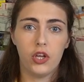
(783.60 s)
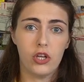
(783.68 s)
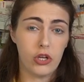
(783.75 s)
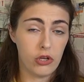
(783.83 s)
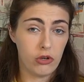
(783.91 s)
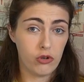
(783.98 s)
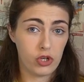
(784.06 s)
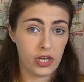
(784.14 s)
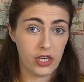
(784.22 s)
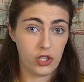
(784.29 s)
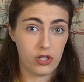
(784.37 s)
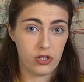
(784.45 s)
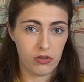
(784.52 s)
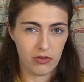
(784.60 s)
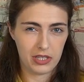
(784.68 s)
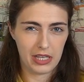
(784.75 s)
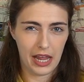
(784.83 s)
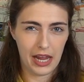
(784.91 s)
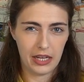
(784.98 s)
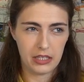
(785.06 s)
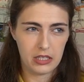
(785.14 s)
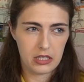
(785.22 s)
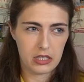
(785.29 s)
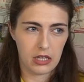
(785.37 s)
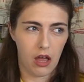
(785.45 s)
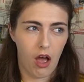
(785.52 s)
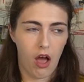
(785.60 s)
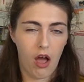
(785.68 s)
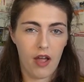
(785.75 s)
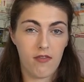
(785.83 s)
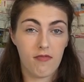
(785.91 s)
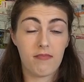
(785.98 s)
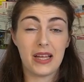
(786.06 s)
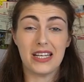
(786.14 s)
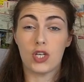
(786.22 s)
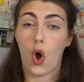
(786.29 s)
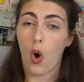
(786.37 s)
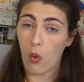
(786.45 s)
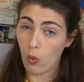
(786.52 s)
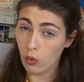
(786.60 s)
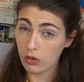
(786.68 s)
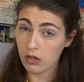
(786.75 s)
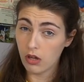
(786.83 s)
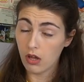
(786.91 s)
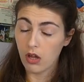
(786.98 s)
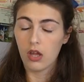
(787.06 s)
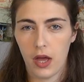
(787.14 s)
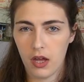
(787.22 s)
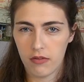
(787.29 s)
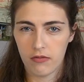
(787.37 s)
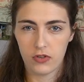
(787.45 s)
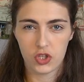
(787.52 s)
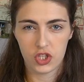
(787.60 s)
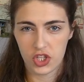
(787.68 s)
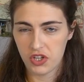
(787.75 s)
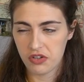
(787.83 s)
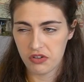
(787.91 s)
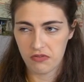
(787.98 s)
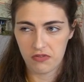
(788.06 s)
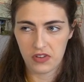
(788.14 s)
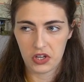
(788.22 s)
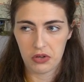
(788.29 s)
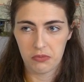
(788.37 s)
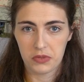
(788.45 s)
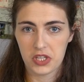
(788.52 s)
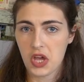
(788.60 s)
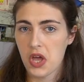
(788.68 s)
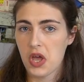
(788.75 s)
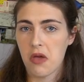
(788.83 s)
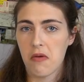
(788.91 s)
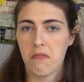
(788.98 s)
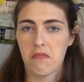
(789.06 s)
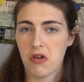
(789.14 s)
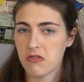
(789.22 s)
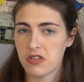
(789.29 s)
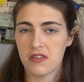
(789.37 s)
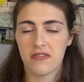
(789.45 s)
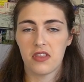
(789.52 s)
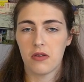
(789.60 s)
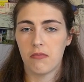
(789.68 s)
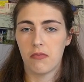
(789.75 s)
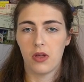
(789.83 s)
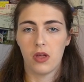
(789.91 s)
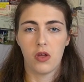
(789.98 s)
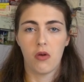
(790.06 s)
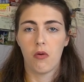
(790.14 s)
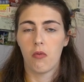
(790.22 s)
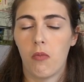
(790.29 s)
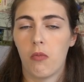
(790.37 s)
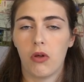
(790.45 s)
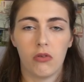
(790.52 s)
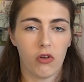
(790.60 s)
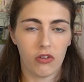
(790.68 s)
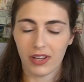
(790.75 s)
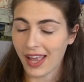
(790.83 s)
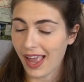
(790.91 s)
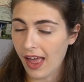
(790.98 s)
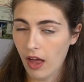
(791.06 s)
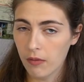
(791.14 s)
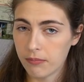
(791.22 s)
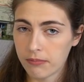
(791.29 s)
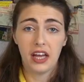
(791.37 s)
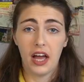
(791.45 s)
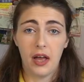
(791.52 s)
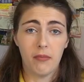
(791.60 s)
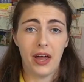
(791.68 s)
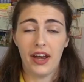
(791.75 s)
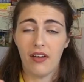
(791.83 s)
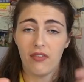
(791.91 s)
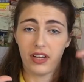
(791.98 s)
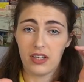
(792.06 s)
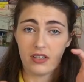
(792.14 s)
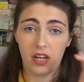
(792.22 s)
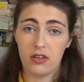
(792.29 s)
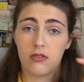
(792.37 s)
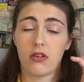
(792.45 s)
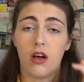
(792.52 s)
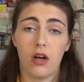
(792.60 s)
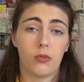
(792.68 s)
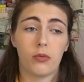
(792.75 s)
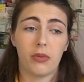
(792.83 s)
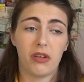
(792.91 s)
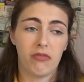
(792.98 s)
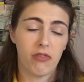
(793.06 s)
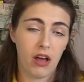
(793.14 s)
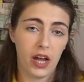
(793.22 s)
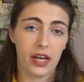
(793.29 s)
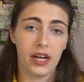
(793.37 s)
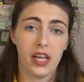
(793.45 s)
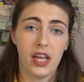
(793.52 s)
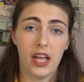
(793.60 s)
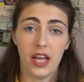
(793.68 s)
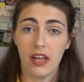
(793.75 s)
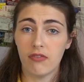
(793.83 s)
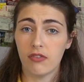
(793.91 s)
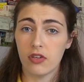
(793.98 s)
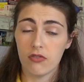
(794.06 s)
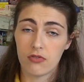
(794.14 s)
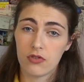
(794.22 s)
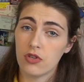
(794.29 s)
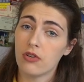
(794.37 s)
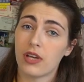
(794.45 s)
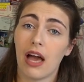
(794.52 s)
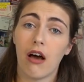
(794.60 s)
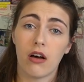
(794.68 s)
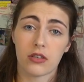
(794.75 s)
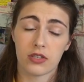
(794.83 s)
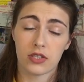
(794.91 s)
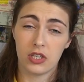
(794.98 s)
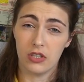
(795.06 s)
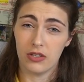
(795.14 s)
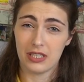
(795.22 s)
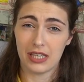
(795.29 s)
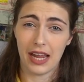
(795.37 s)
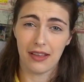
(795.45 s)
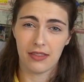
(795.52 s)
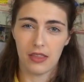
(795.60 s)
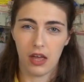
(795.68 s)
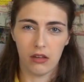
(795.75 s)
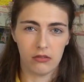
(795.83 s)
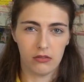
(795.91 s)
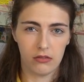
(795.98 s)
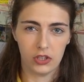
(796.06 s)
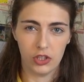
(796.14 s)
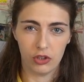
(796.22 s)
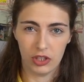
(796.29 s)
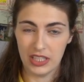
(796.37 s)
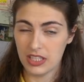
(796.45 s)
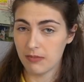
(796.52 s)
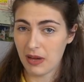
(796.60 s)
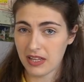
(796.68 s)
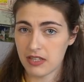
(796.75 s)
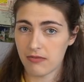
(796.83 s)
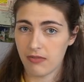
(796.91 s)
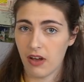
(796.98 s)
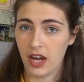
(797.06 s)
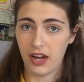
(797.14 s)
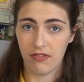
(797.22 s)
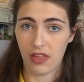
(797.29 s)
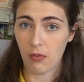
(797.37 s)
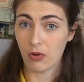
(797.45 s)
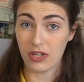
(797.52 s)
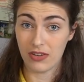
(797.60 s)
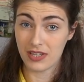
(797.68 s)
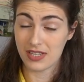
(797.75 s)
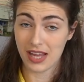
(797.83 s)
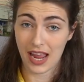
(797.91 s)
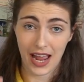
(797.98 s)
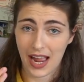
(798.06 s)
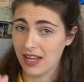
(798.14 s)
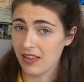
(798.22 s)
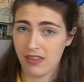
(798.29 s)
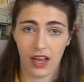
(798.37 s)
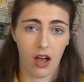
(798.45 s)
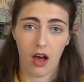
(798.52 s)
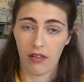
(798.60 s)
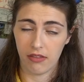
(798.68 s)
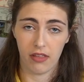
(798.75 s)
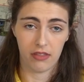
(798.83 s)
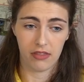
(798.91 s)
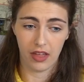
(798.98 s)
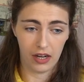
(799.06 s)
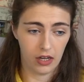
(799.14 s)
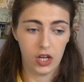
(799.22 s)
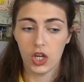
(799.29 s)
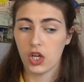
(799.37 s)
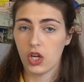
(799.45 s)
you usually should do a slate, I've been told. But for student films, most of them will not care, and having a title card will be fine. If you do get asked to do a slate, they'll usually specify if they want you to say anything other than